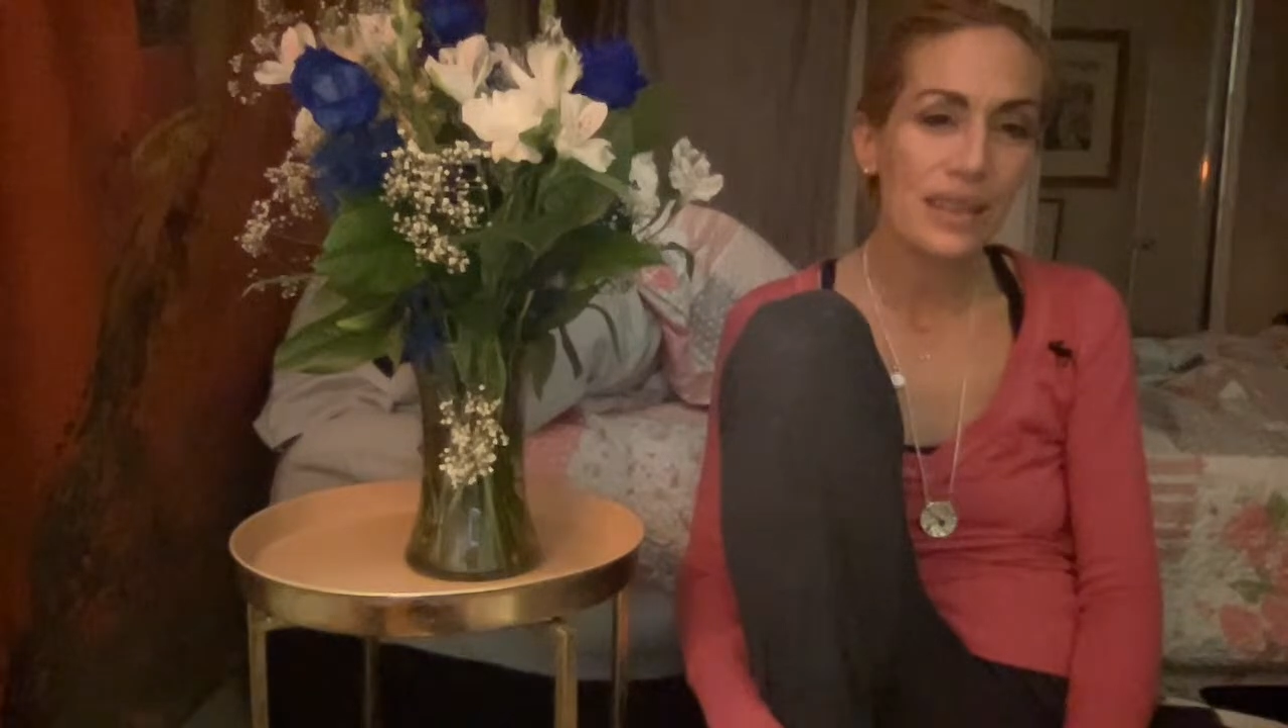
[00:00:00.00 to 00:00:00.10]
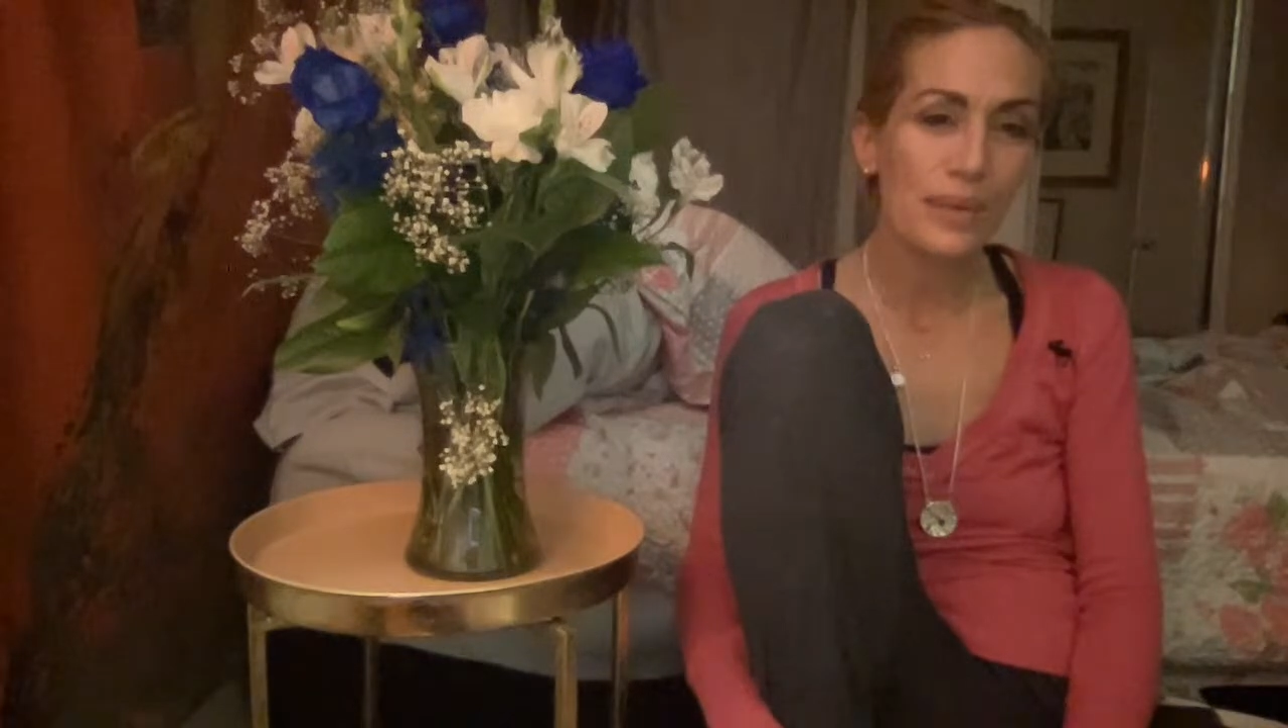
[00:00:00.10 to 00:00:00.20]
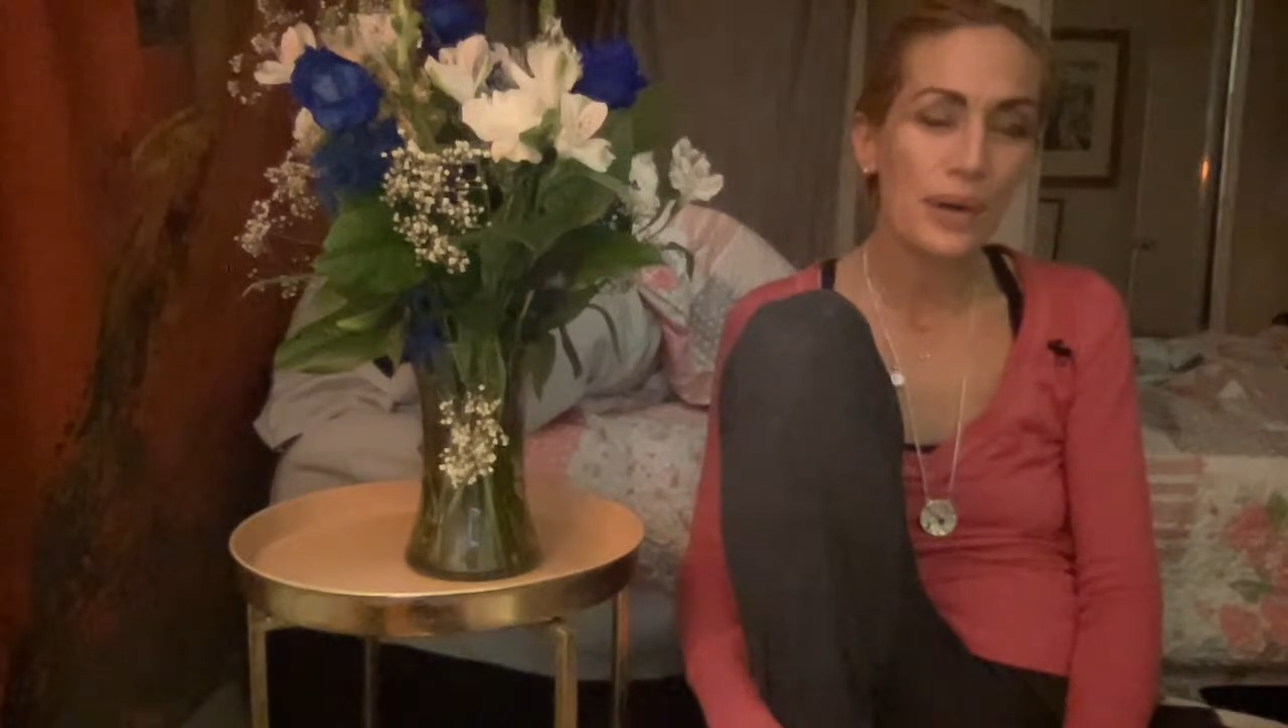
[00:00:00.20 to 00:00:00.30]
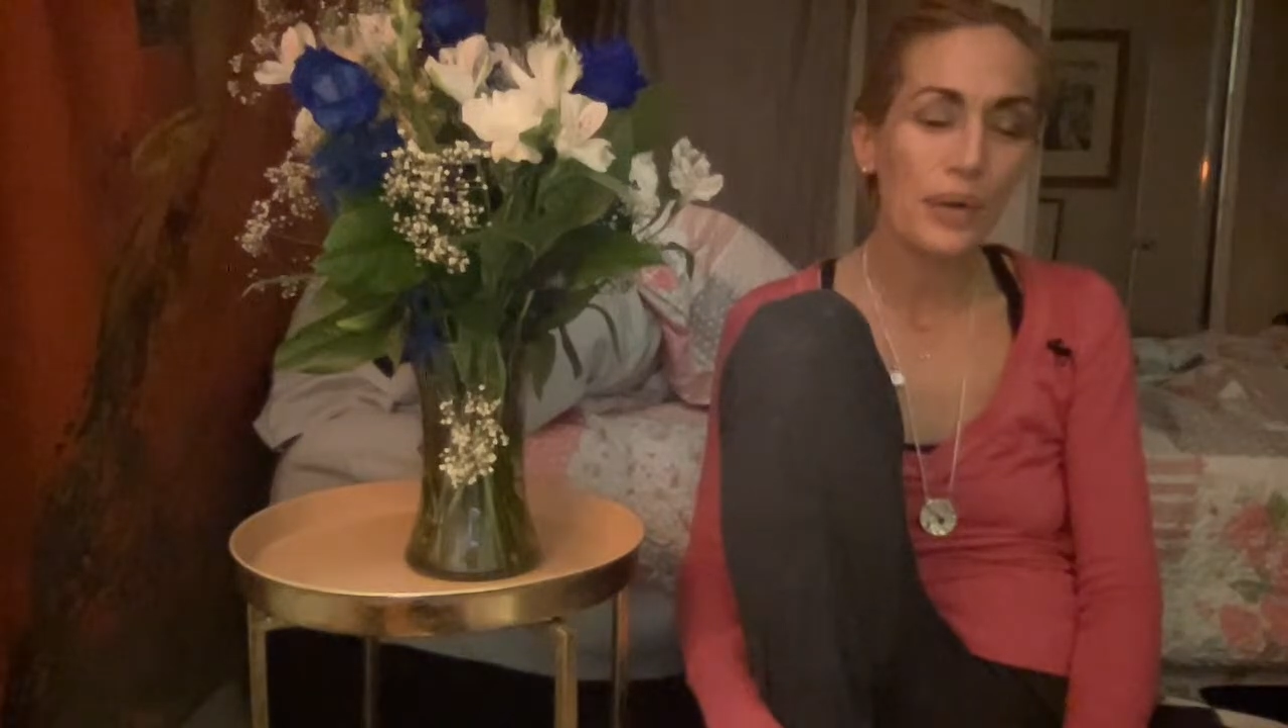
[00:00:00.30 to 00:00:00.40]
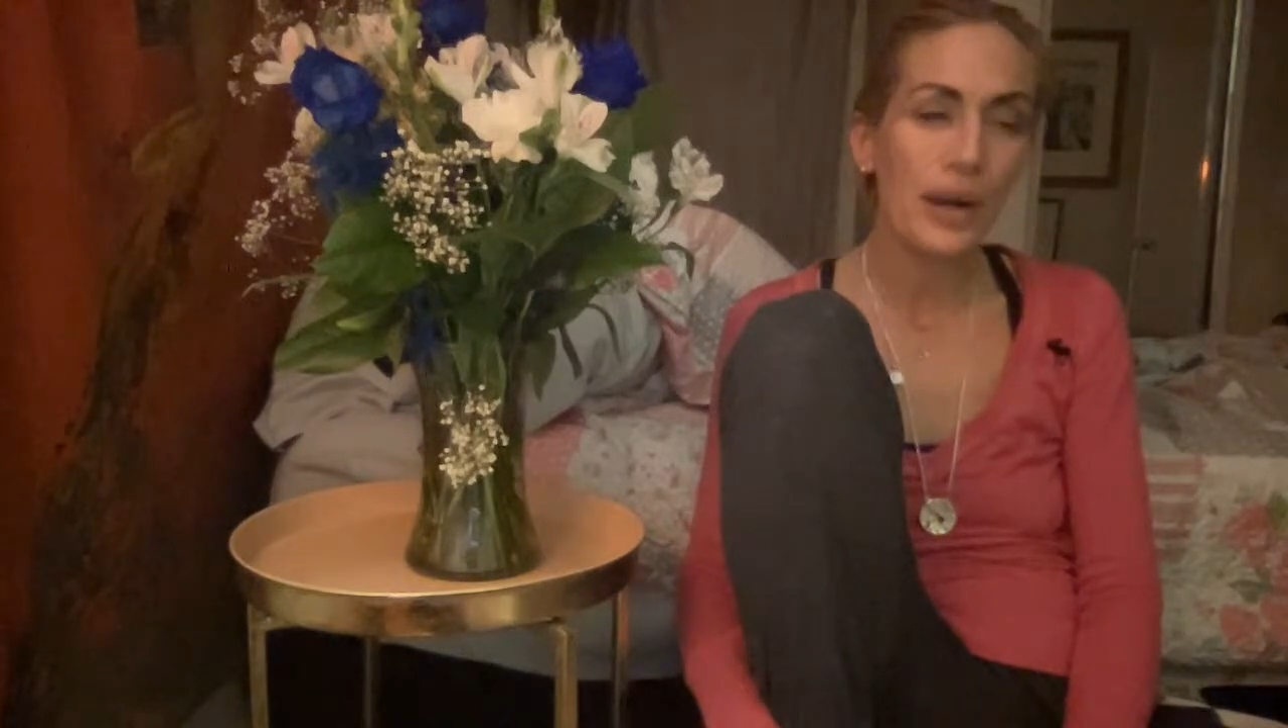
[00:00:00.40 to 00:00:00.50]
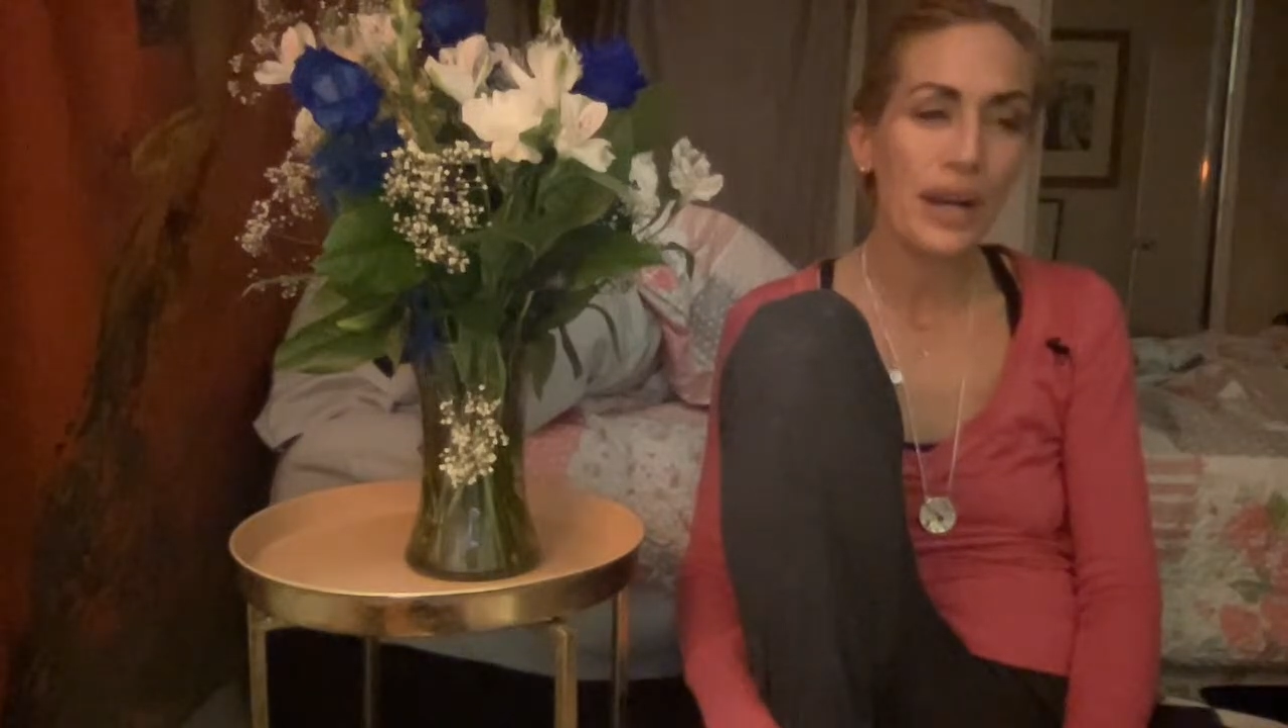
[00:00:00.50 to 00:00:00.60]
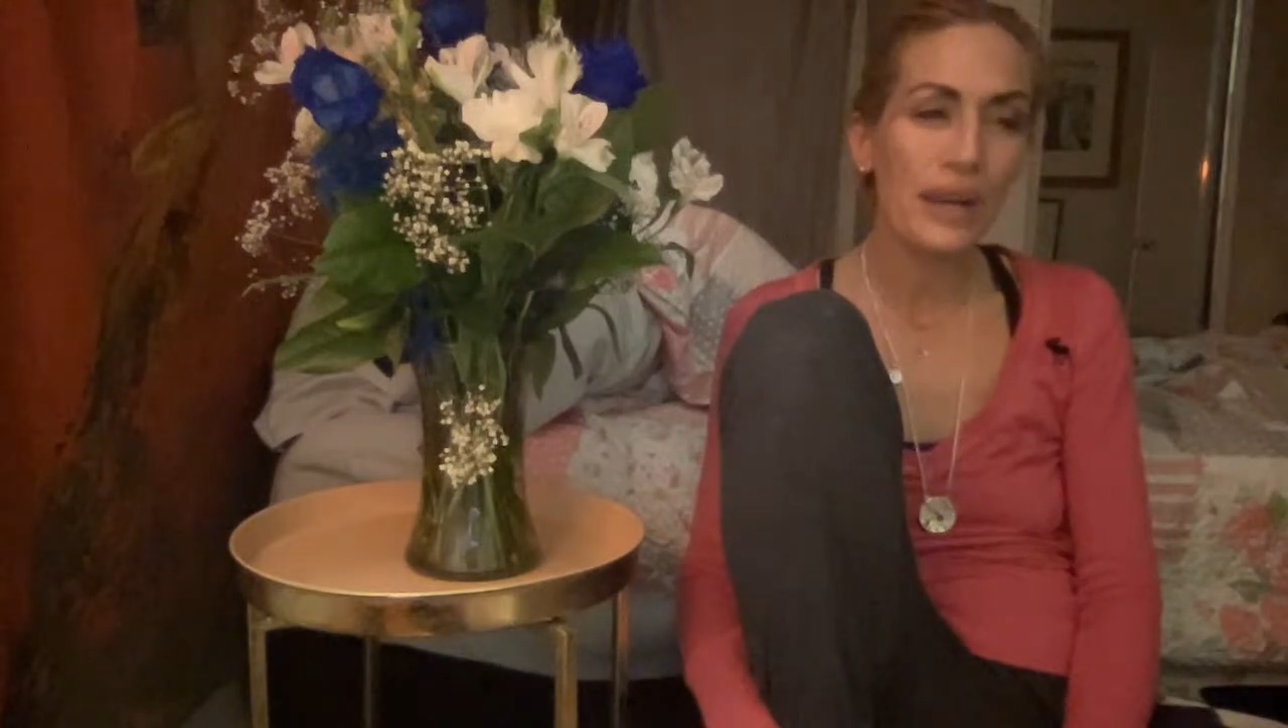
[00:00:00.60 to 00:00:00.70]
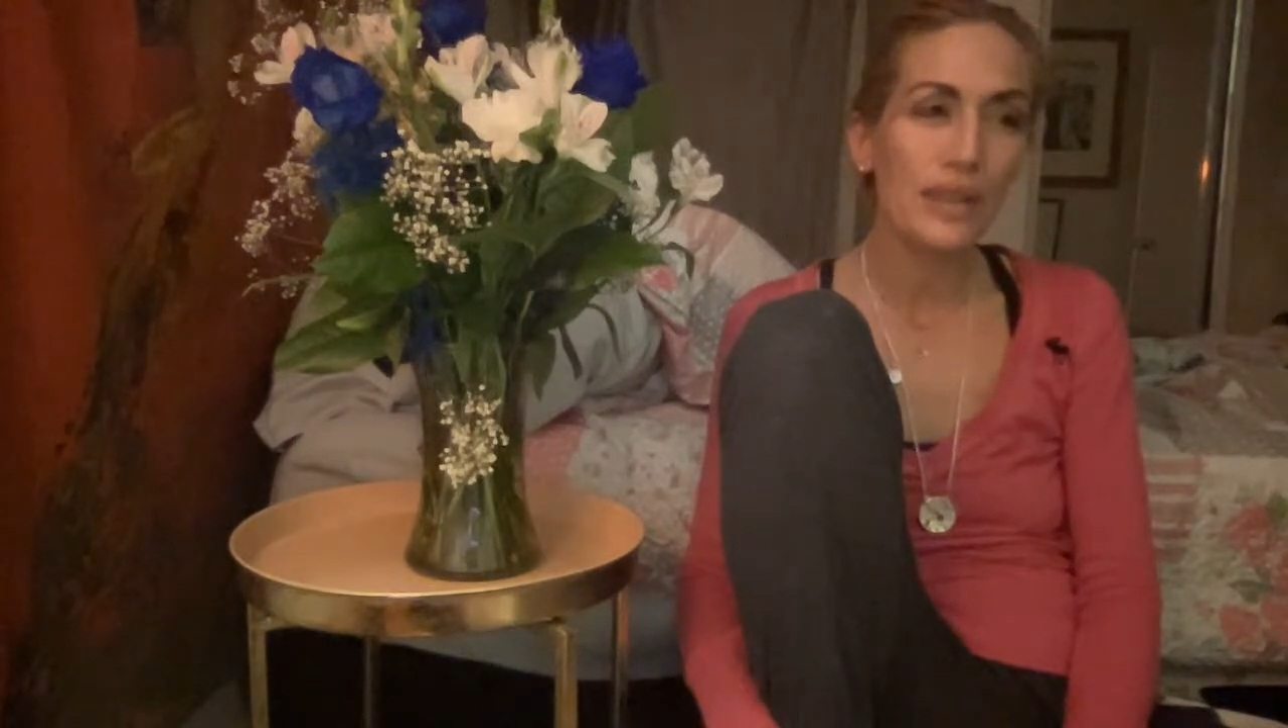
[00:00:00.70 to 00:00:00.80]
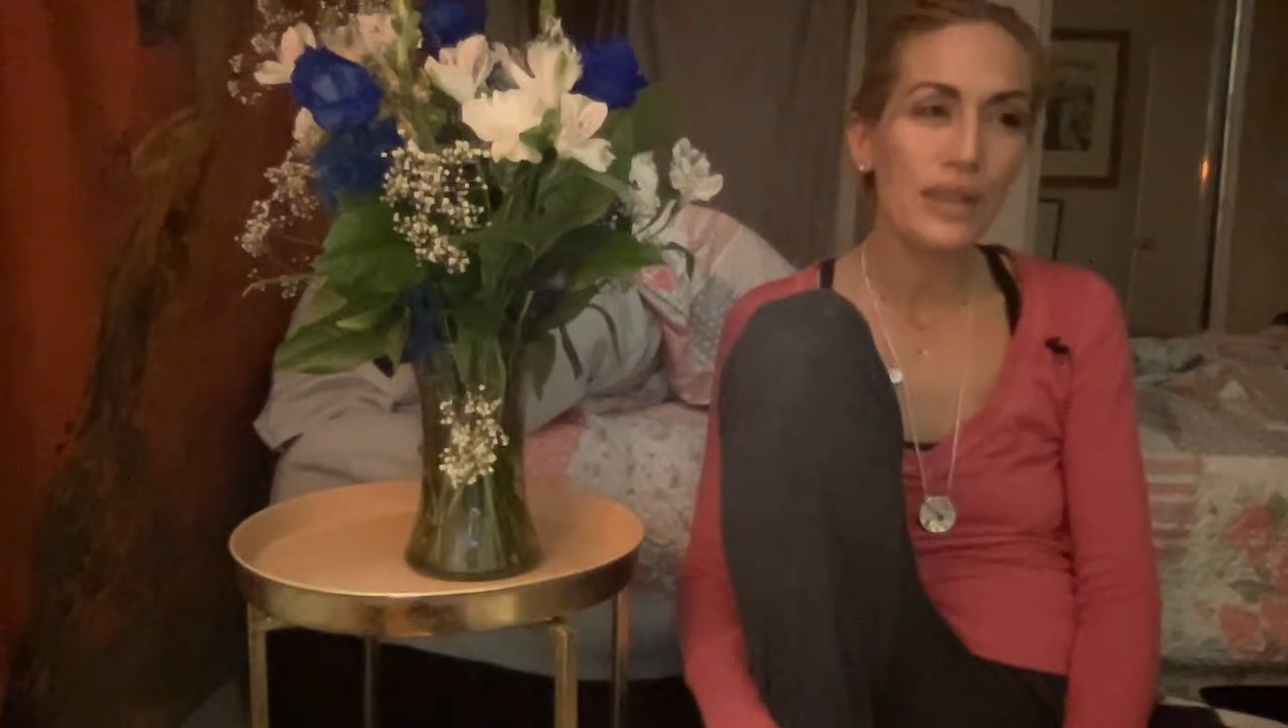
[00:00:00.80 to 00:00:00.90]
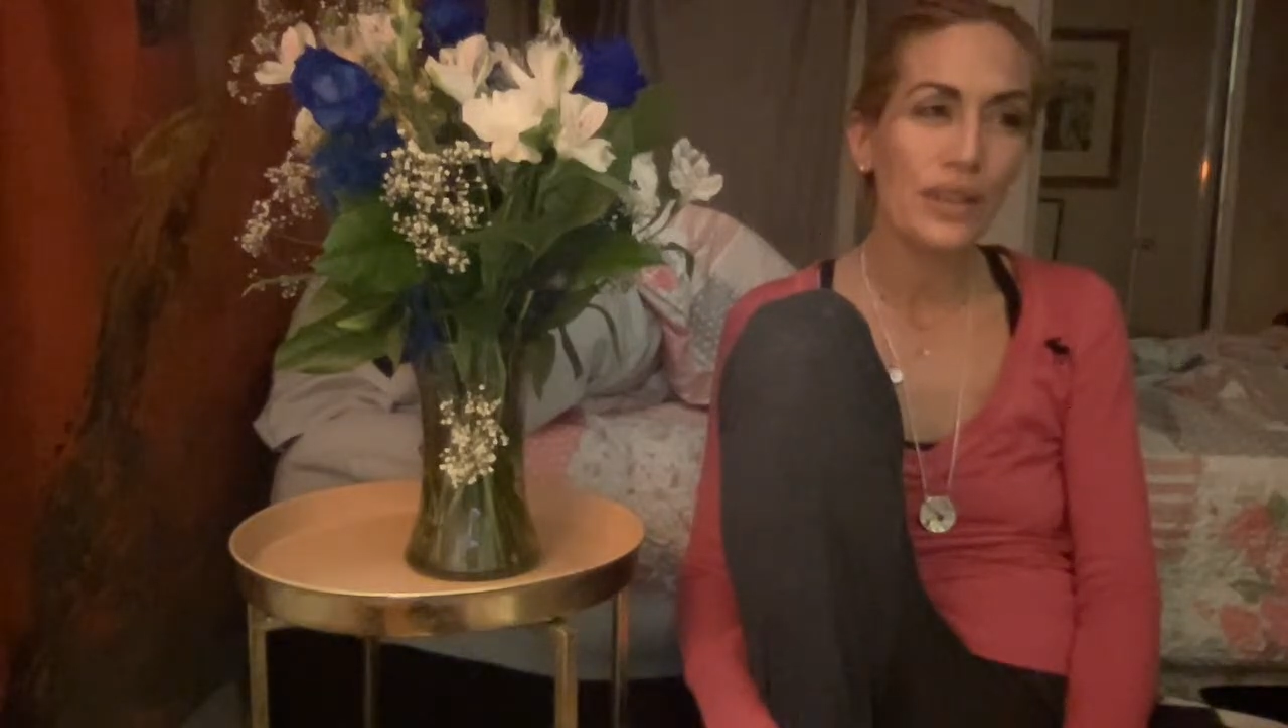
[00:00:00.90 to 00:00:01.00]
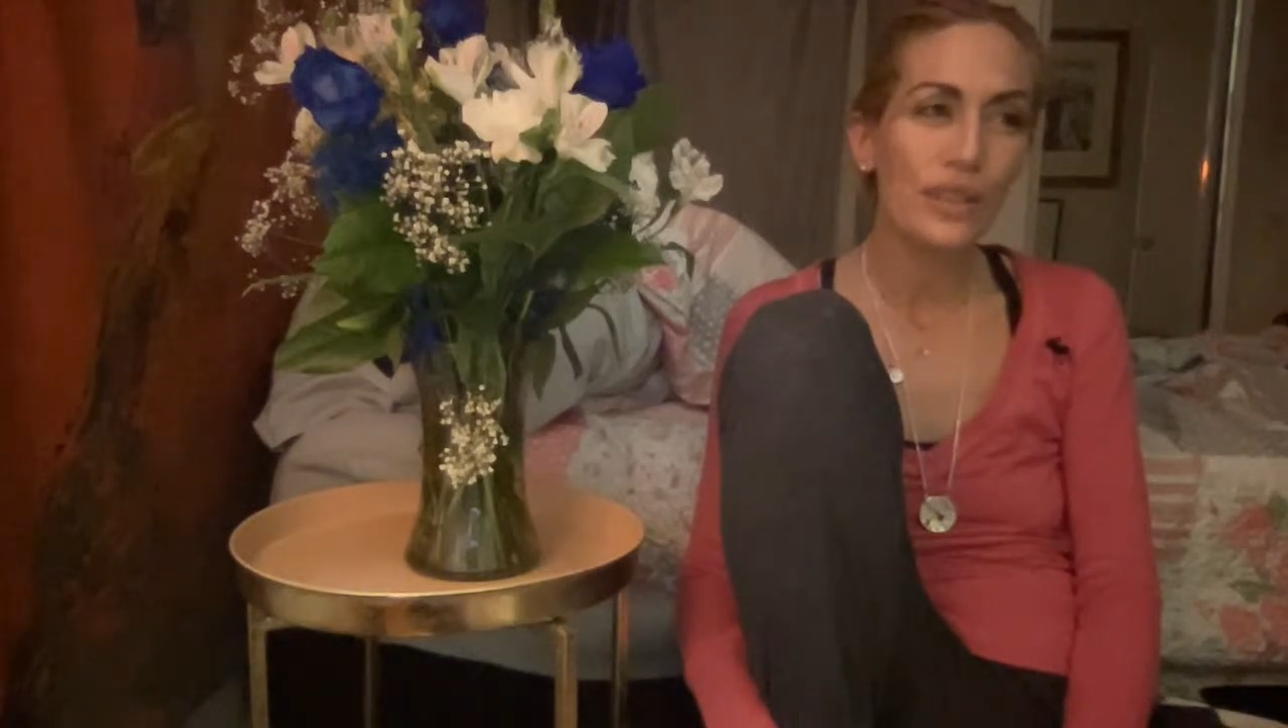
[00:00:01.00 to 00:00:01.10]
about why I